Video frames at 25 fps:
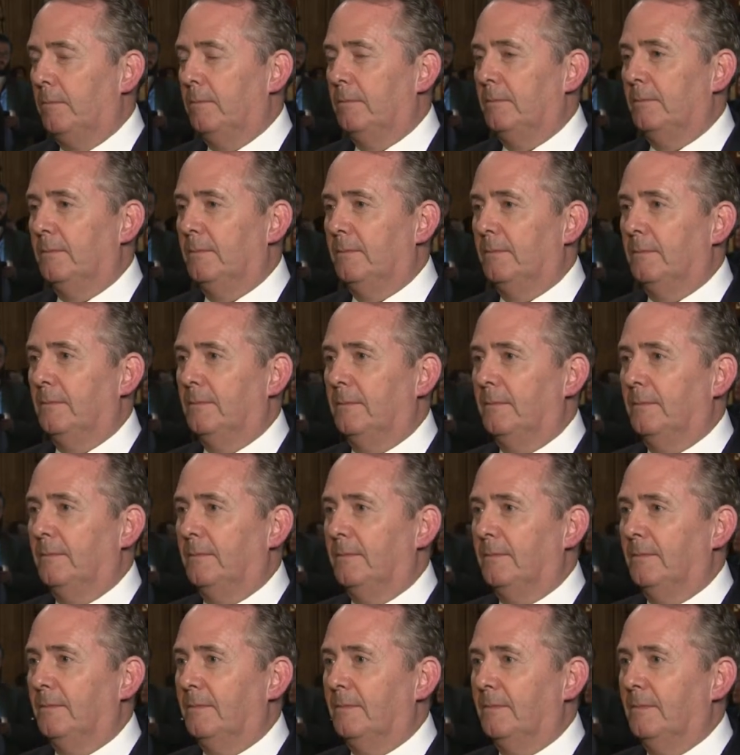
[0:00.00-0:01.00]
like you set
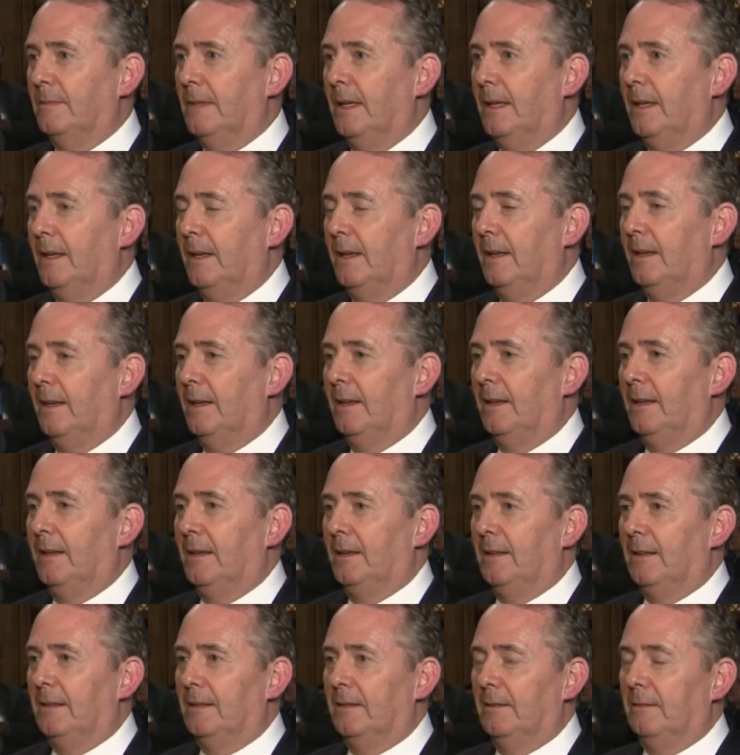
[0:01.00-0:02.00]
last night, the
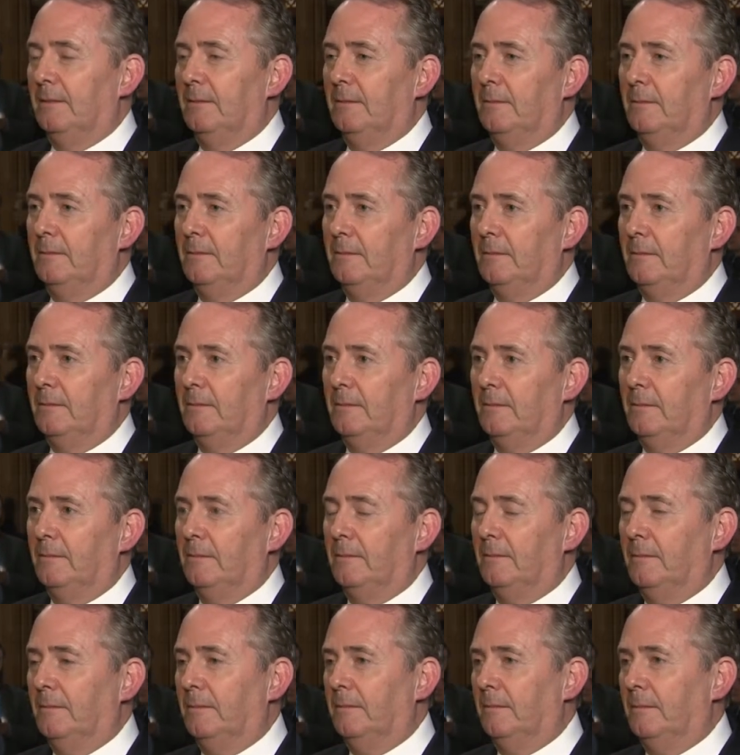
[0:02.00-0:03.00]
biggest
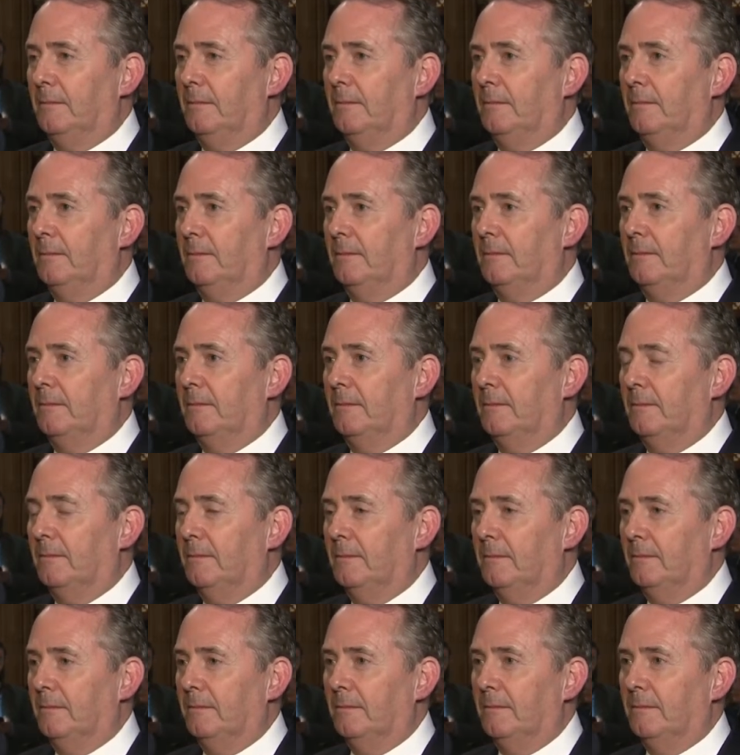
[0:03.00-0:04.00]
defeat by a government
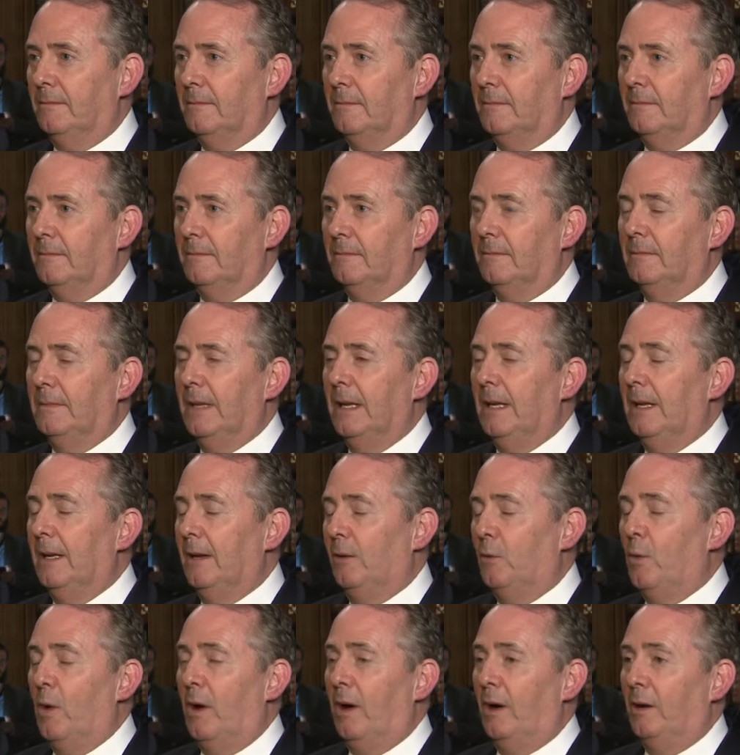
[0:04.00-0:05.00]
in history.
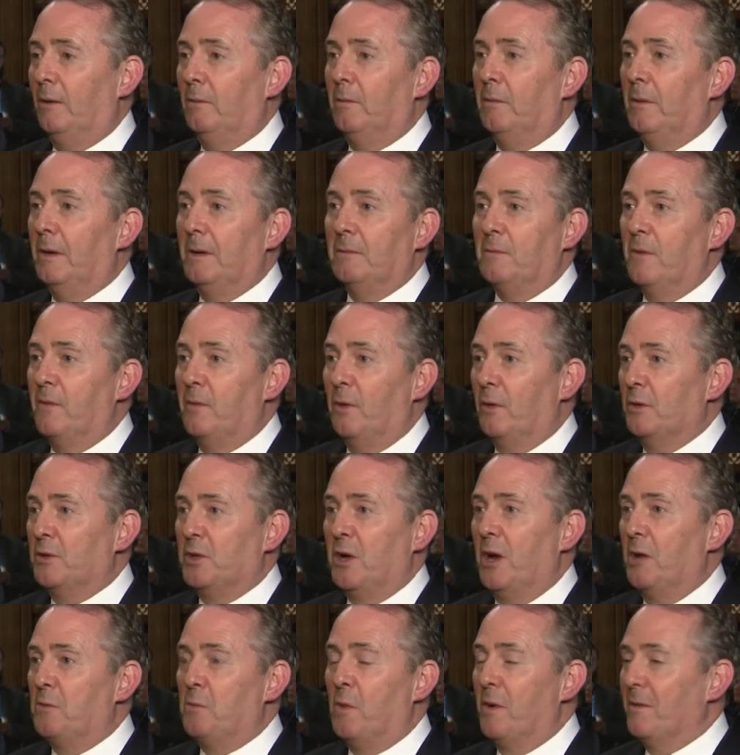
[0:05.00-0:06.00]
Well, we've
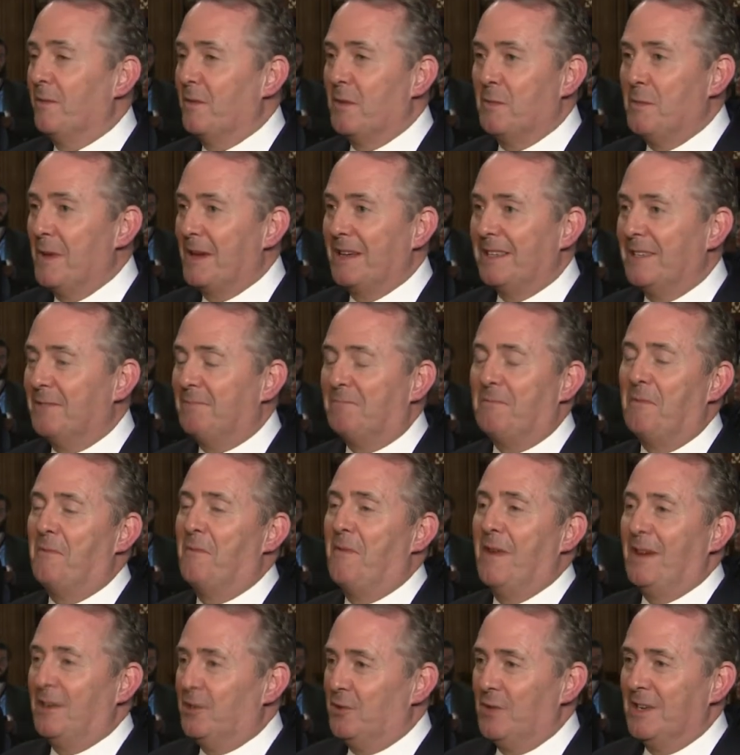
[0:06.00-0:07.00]
also had one of the biggest
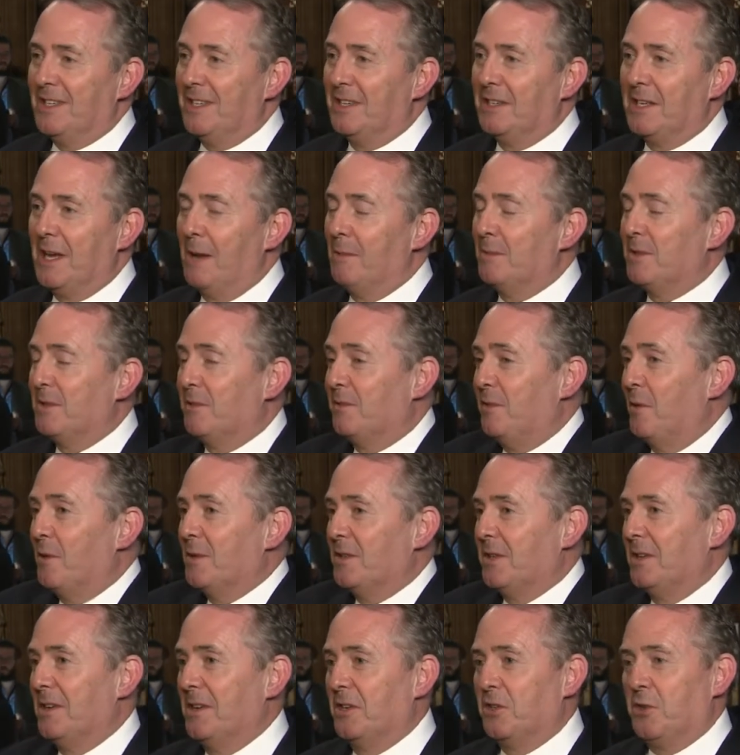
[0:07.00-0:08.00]
victories in terms of
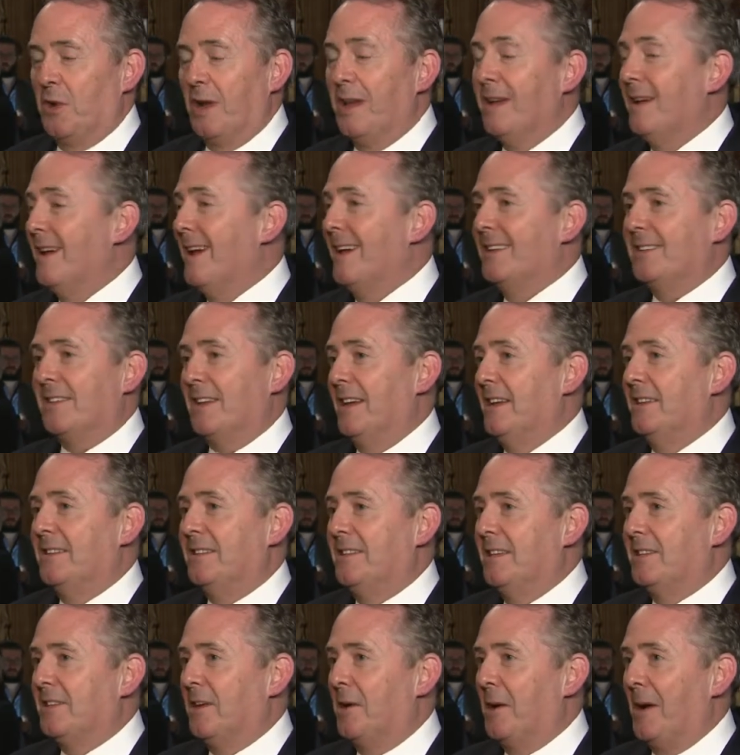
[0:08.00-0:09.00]
votes in history. It,
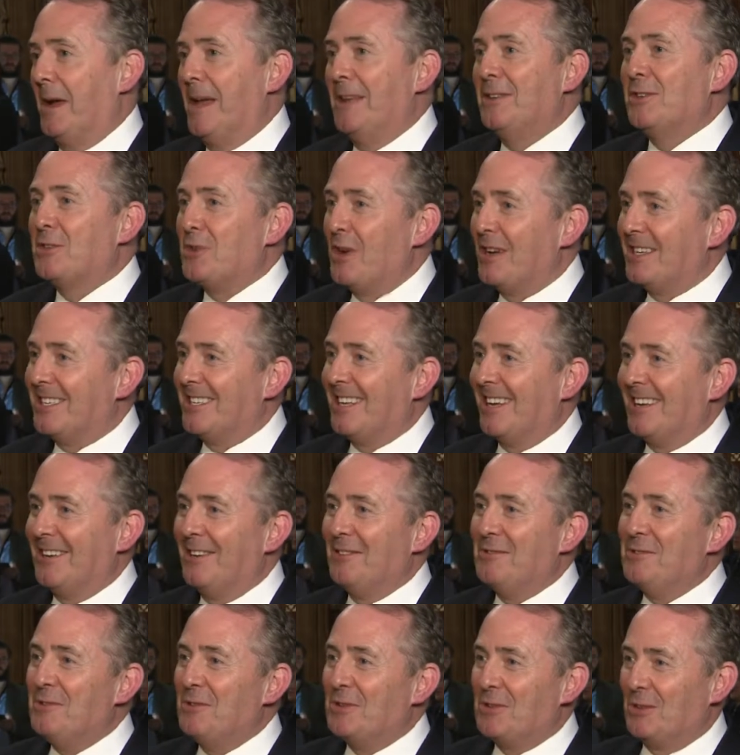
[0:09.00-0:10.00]
these are interesting and
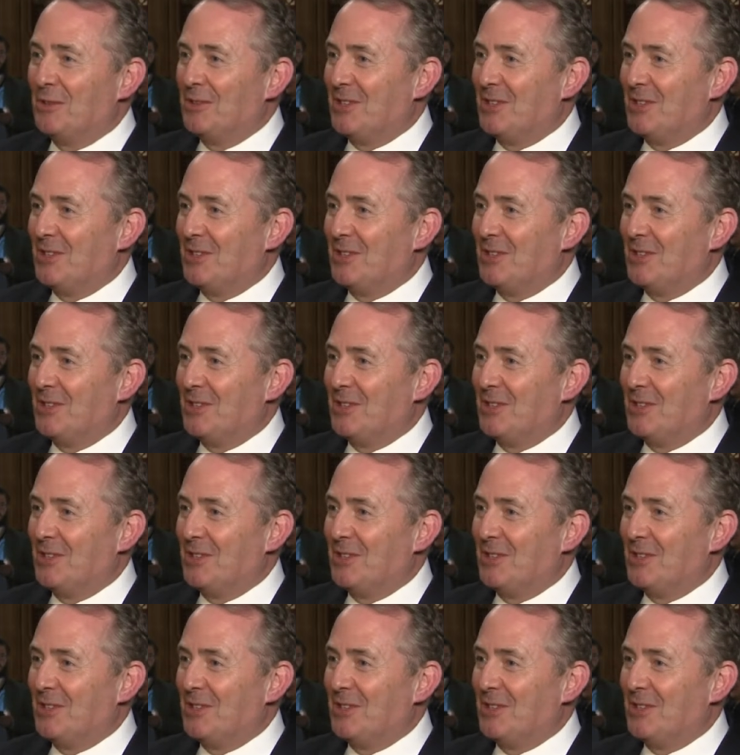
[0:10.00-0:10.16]
unusual